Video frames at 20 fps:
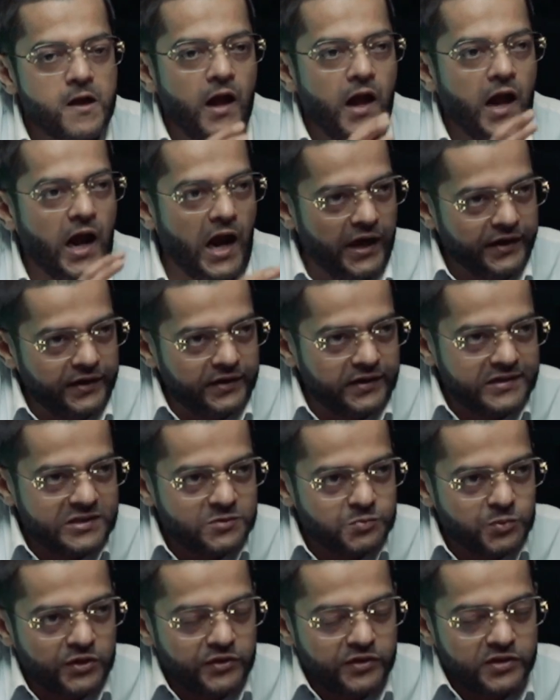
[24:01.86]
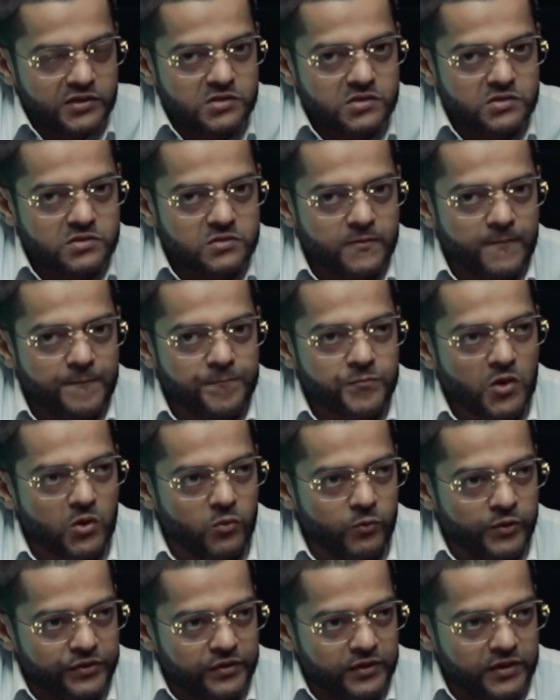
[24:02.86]
had an experience
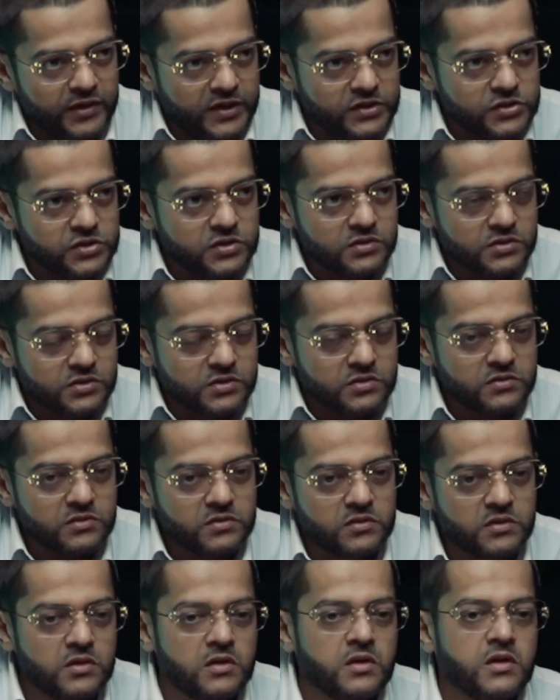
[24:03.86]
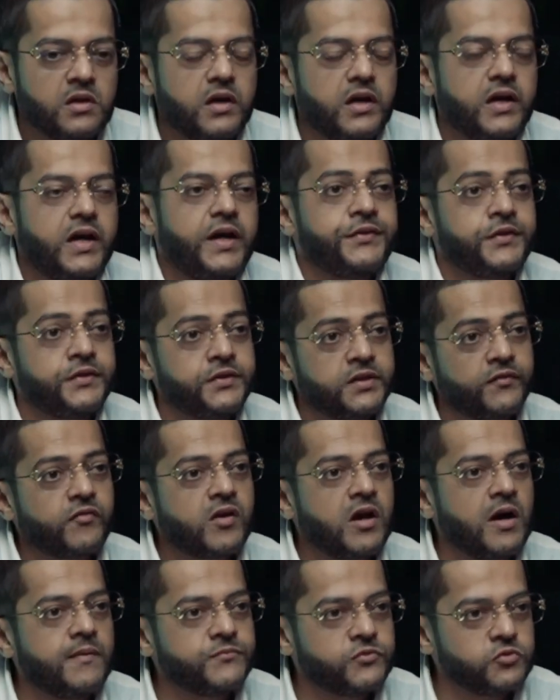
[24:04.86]
with an agent, and then
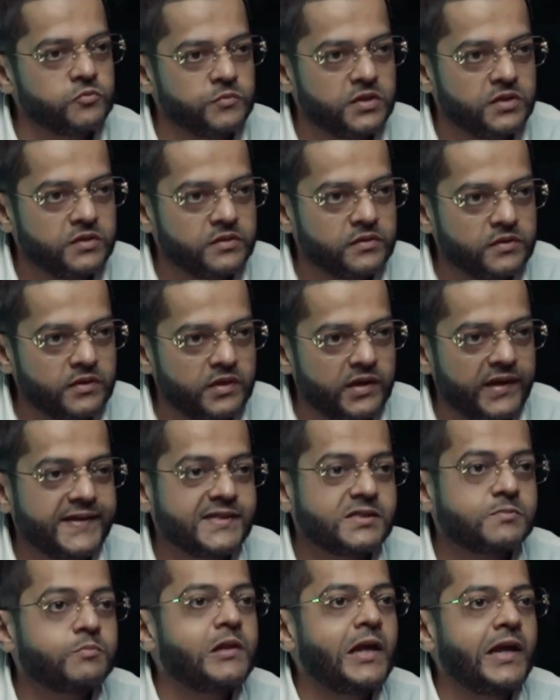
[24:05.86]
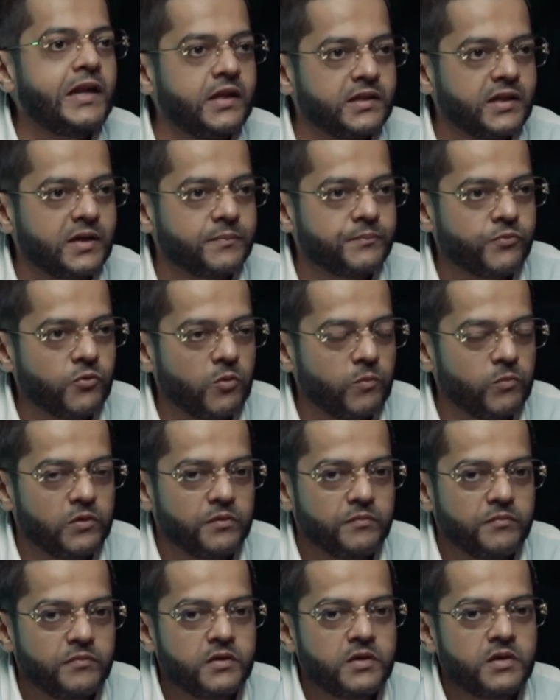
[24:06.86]
they've come to me explaining that
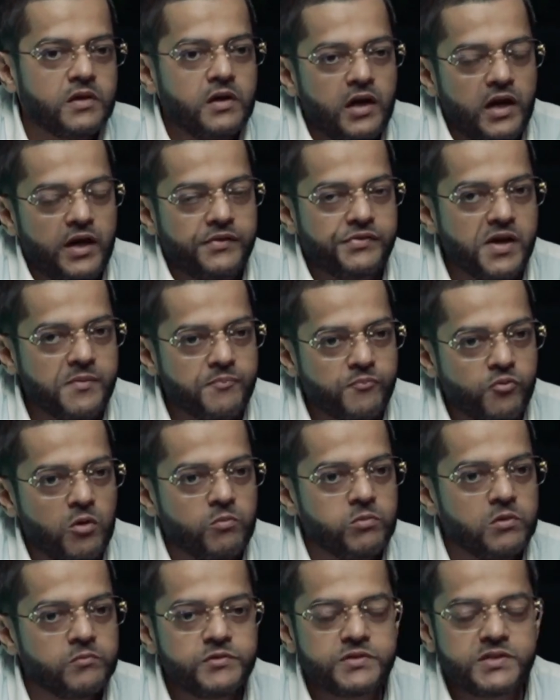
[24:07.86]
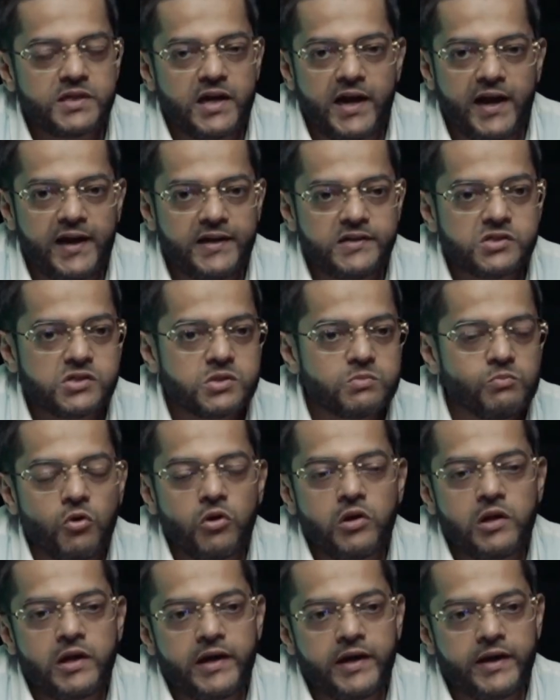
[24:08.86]
problem. And that problem is as
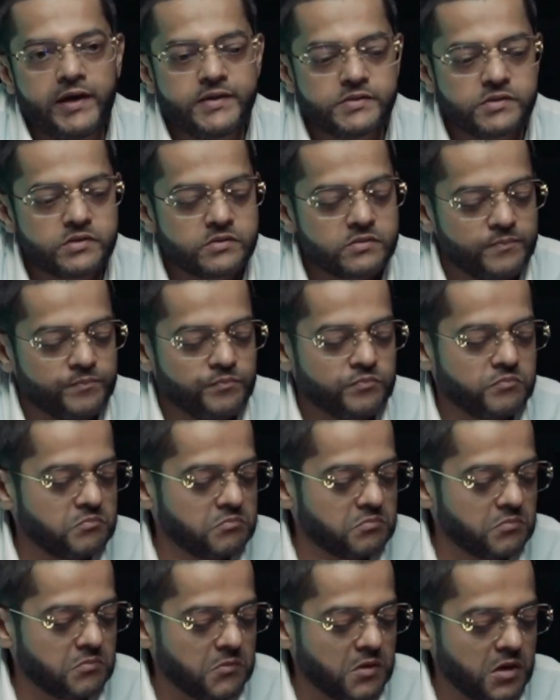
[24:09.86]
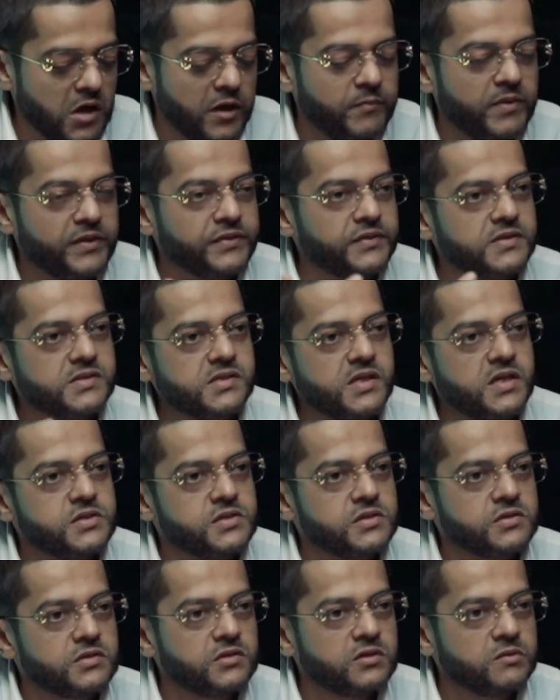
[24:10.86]
small as, I met this
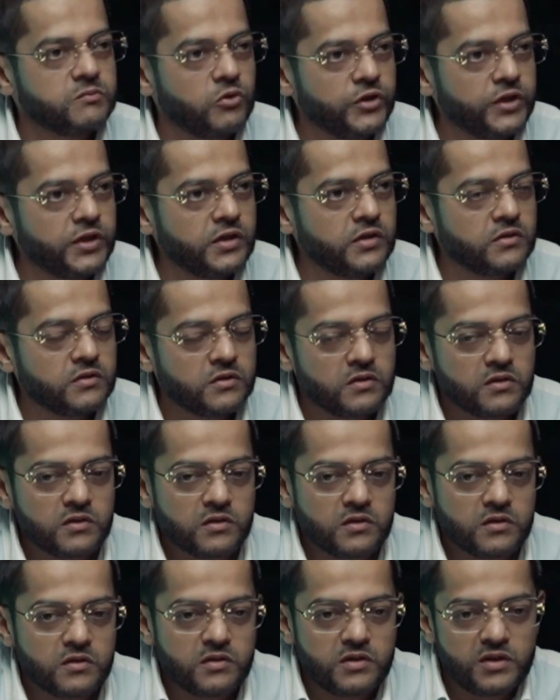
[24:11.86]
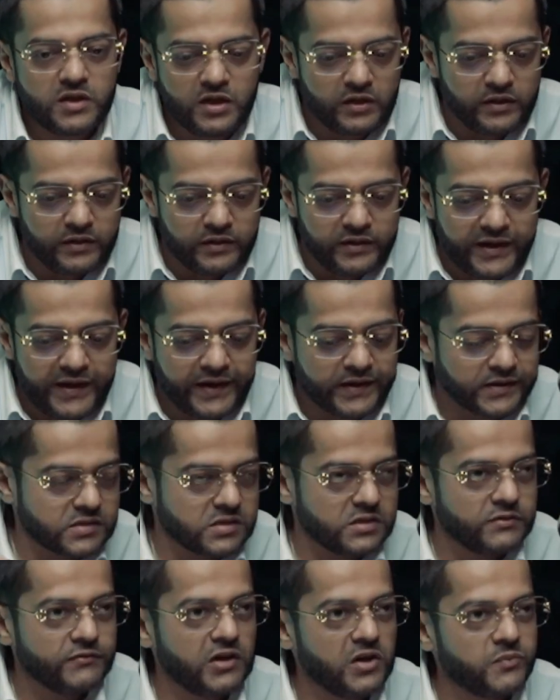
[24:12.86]
agent in the morning in
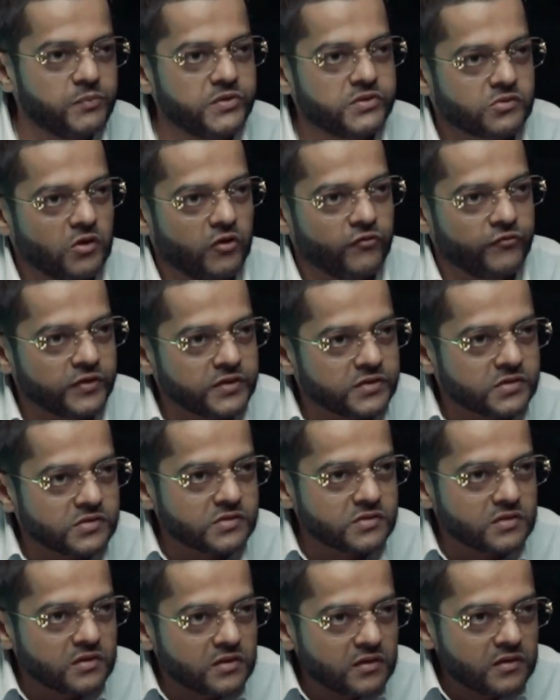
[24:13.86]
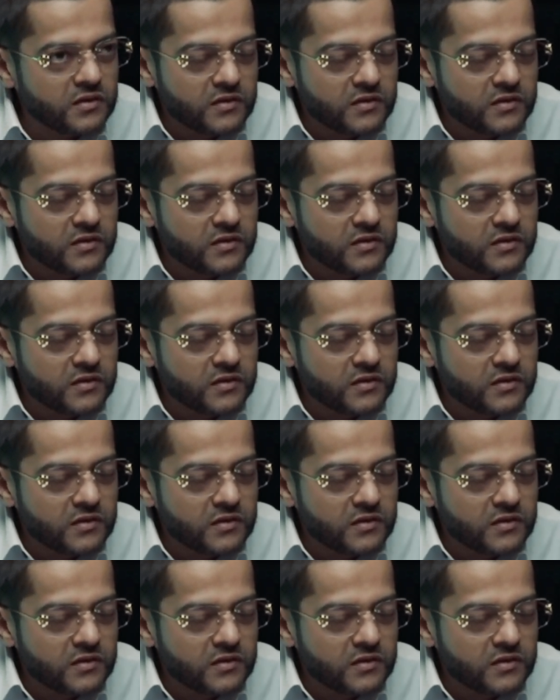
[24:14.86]
X developer's office.